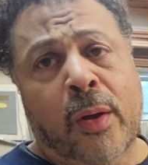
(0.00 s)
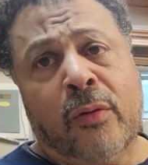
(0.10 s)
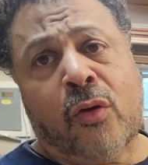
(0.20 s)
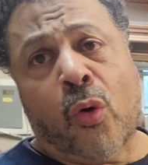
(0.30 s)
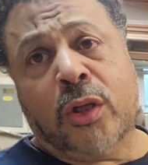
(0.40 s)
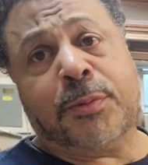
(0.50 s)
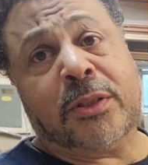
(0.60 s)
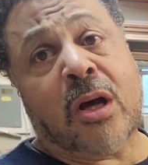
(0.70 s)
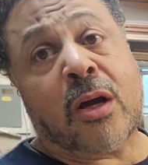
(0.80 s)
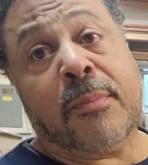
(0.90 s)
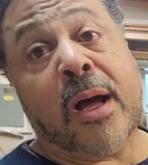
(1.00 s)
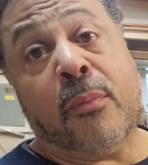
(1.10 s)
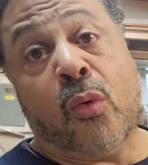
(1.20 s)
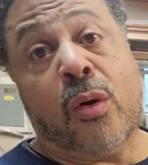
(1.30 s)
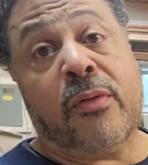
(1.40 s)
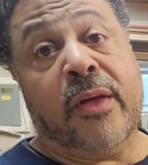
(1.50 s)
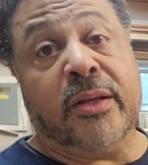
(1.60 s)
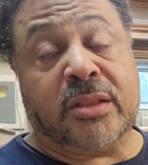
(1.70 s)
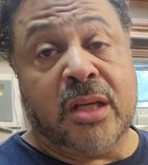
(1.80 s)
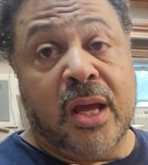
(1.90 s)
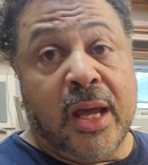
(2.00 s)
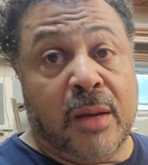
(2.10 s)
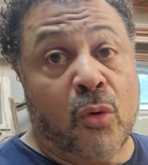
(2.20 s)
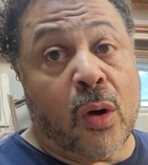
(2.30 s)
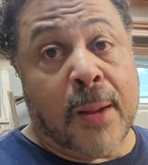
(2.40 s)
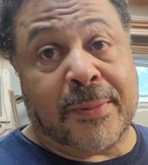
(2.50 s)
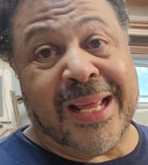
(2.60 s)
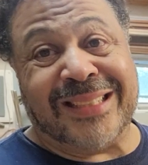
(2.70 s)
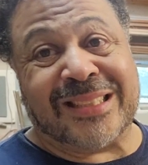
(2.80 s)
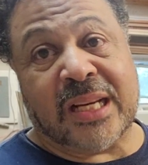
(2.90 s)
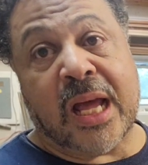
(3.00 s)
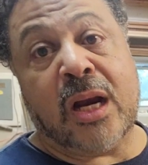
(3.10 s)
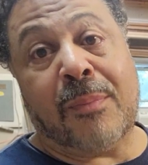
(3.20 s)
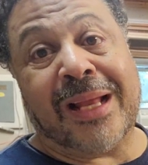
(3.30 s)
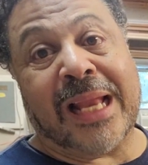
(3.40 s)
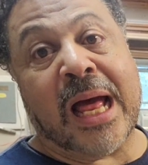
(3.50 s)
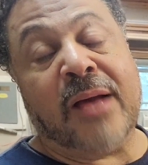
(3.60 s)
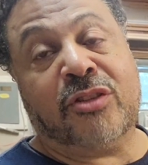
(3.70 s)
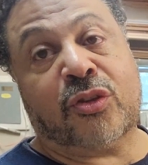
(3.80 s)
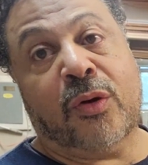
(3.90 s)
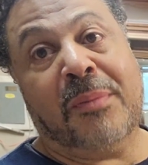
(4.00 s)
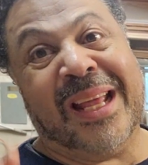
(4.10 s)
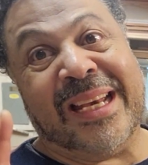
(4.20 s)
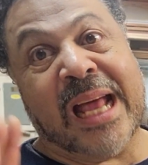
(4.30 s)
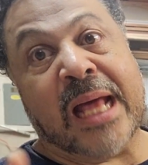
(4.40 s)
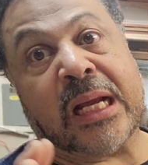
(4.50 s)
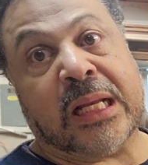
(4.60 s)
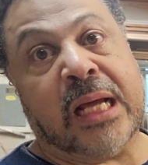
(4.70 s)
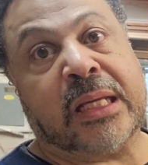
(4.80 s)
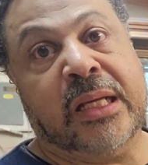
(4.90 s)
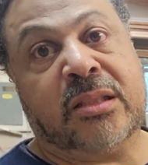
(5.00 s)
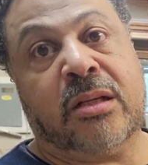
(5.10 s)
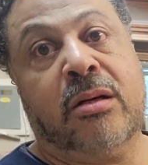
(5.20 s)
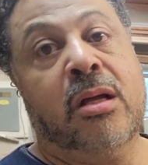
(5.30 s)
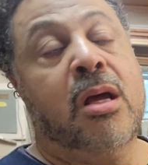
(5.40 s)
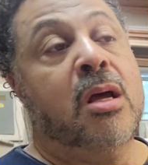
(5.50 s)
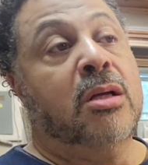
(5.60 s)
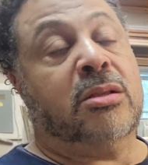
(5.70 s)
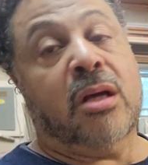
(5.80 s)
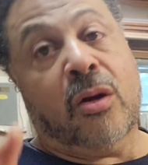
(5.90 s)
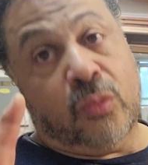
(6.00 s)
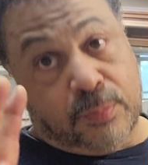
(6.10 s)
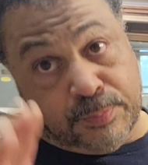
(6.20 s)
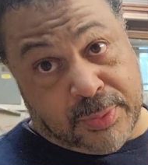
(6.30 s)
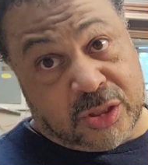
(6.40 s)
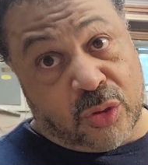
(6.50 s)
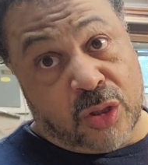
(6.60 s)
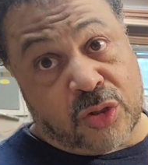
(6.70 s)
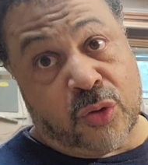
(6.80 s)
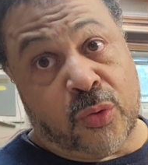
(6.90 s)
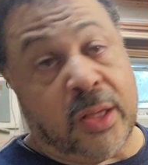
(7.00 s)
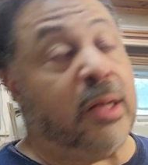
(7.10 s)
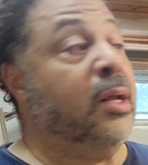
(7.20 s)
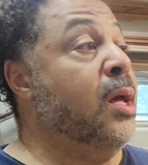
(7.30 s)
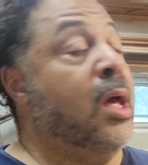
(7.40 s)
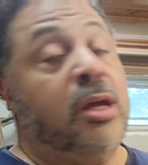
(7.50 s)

We'll, of course, be talking about more of this and more updates tonight on my live stream at 9 o'clock Eastern. So be sure to tune in.